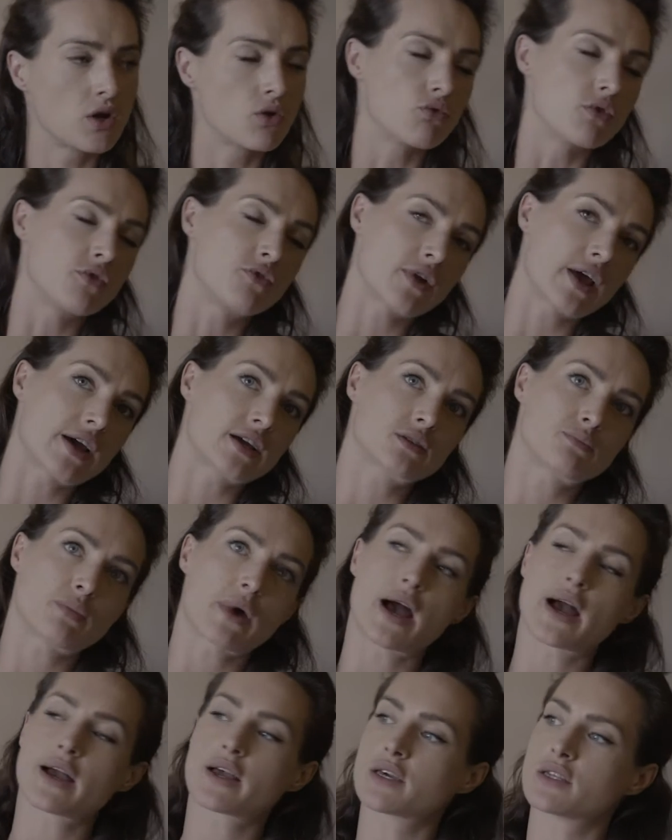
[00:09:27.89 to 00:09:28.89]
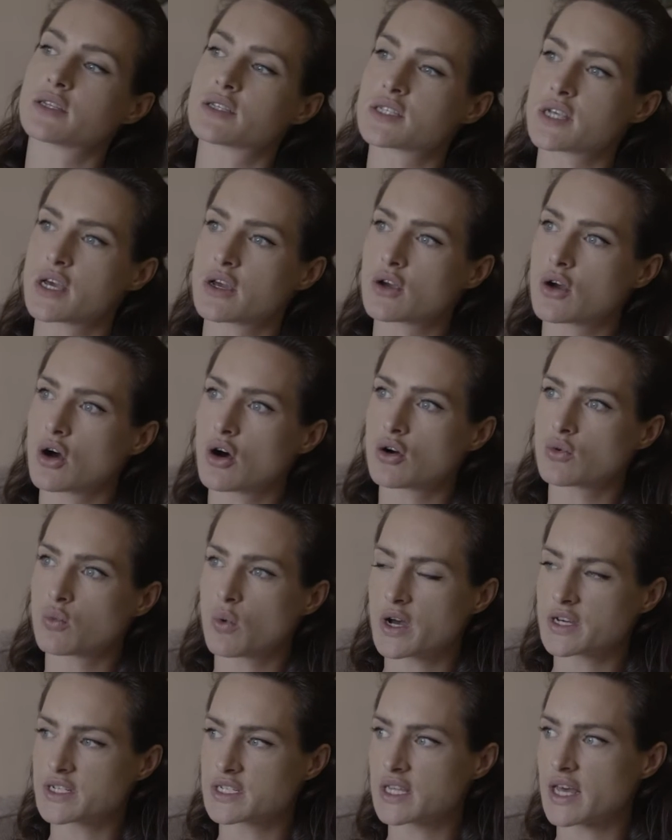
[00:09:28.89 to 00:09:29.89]
reflect back and say, God,
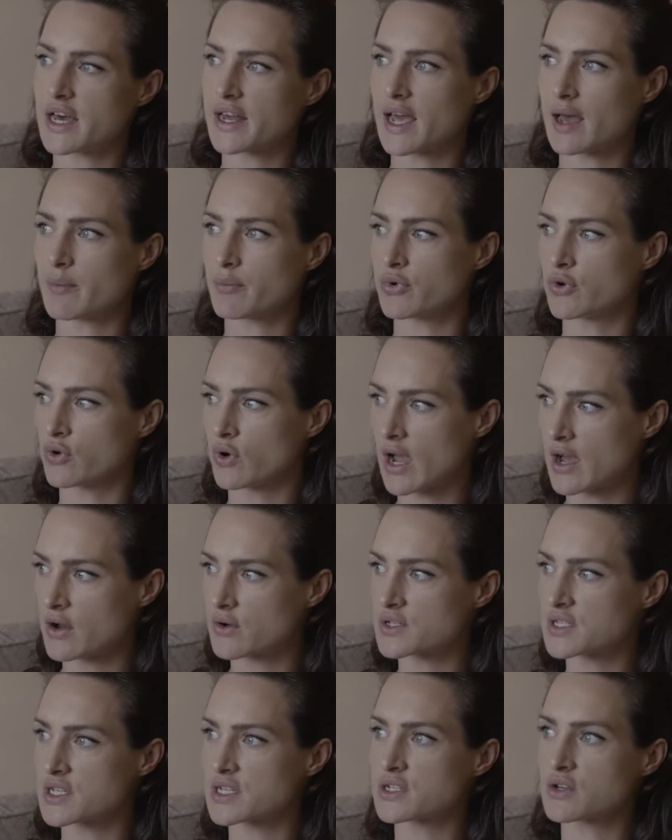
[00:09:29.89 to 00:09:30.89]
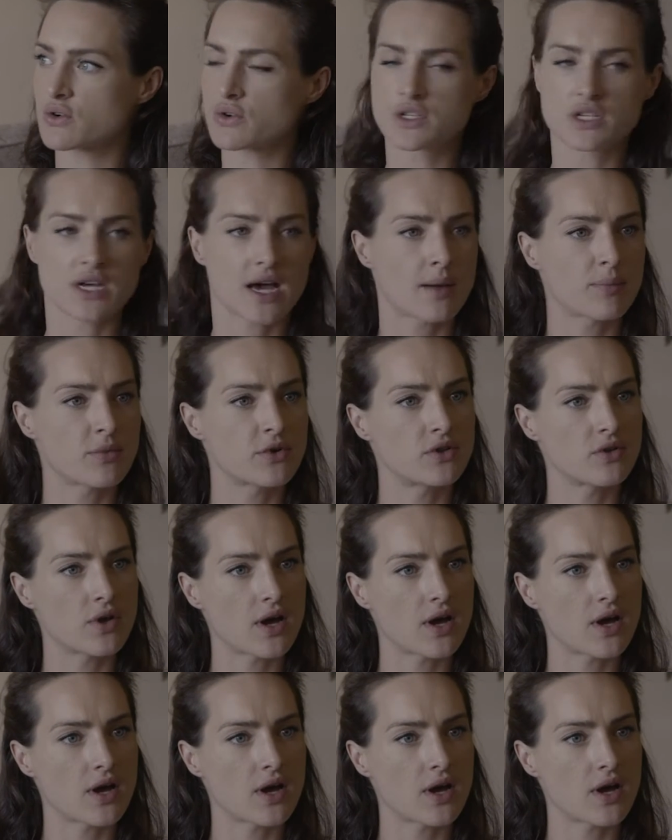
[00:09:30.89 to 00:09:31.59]
why did that happen, or how is this going to happen?